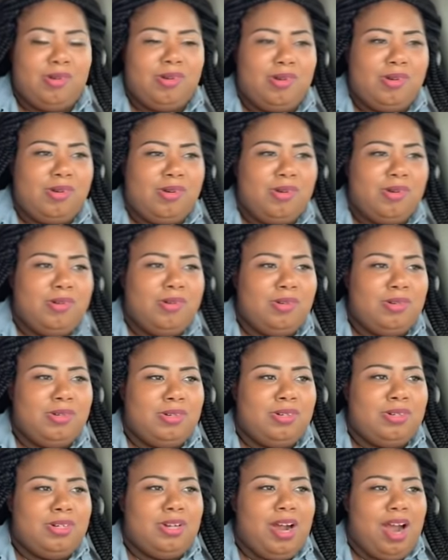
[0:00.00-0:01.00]
Okay.
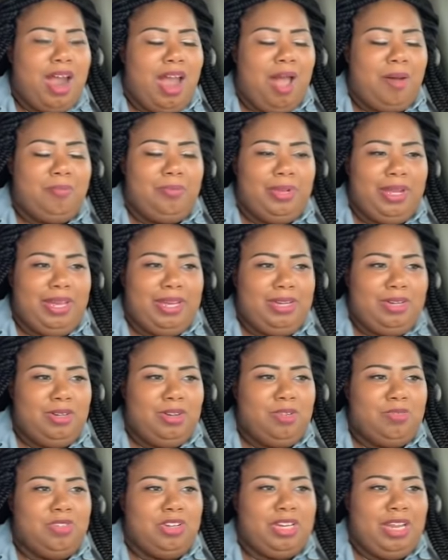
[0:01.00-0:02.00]
I'm planning
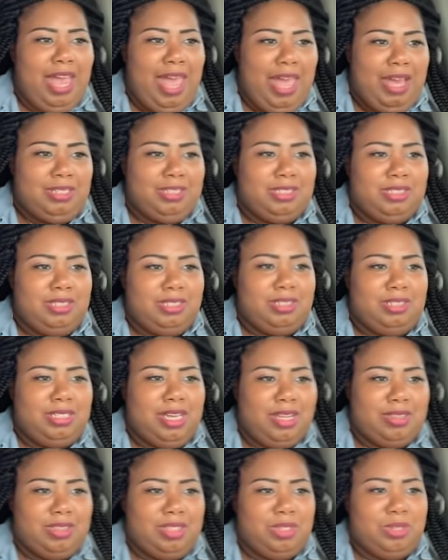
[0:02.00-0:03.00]
on relaxing this
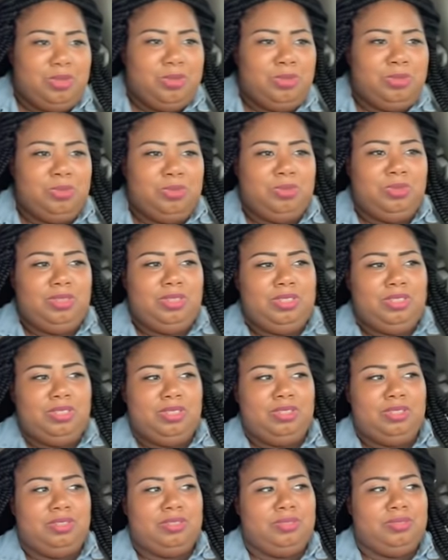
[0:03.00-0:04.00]
afternoon.
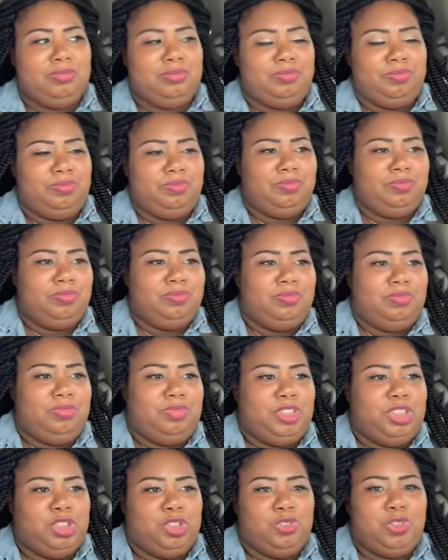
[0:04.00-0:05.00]

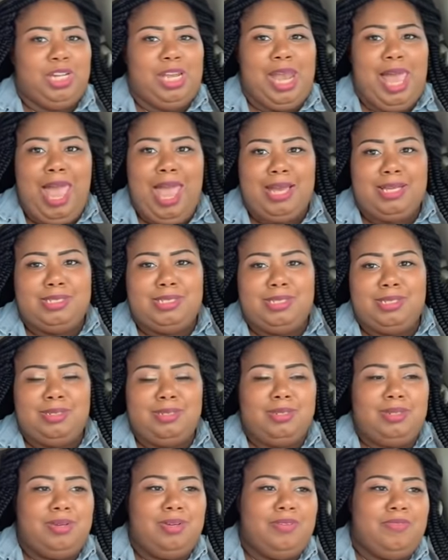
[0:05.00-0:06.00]
Just
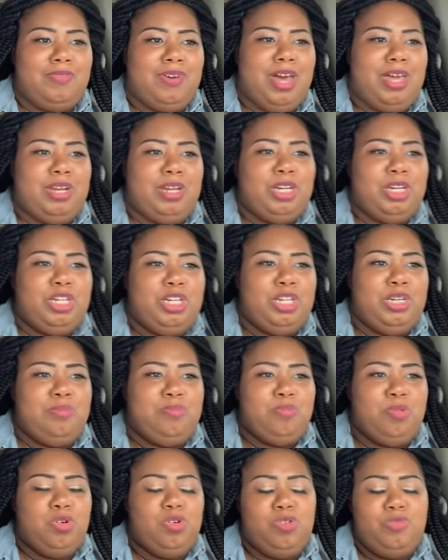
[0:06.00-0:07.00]
relaxing. Relax. Finding a good
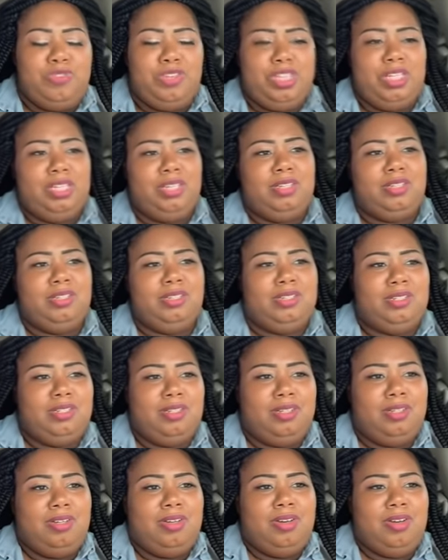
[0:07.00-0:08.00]

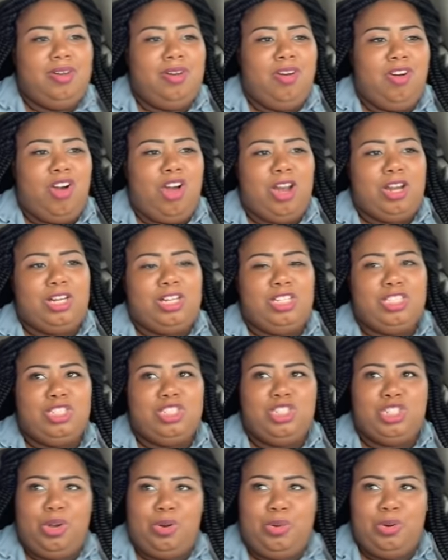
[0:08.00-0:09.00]
movie go or a good
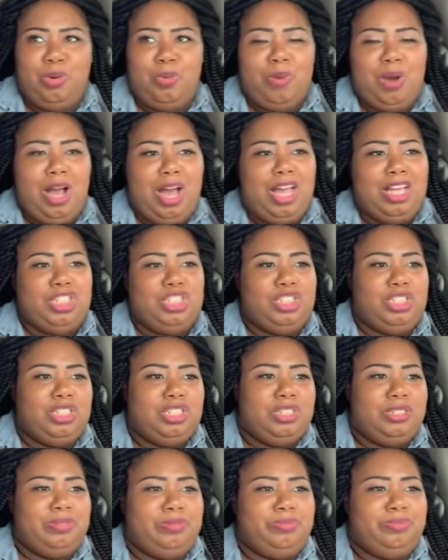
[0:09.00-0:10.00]
show to watch.
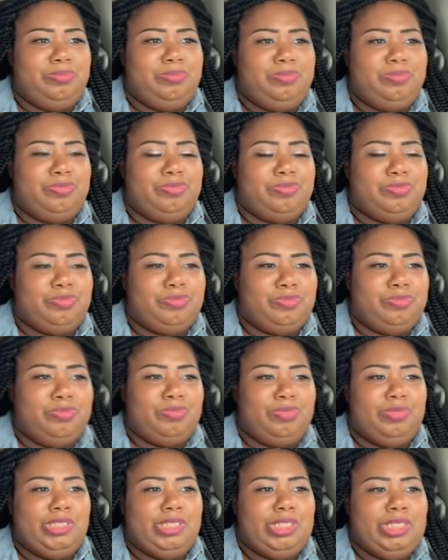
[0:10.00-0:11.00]
Finding a
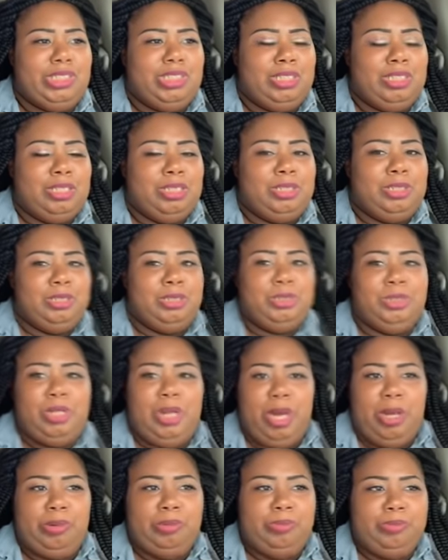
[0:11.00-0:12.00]
show. You
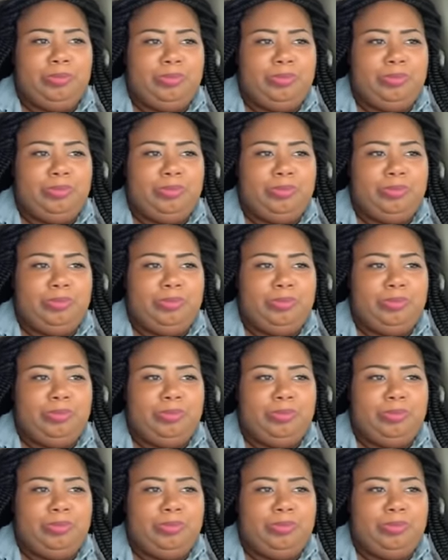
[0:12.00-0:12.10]
know.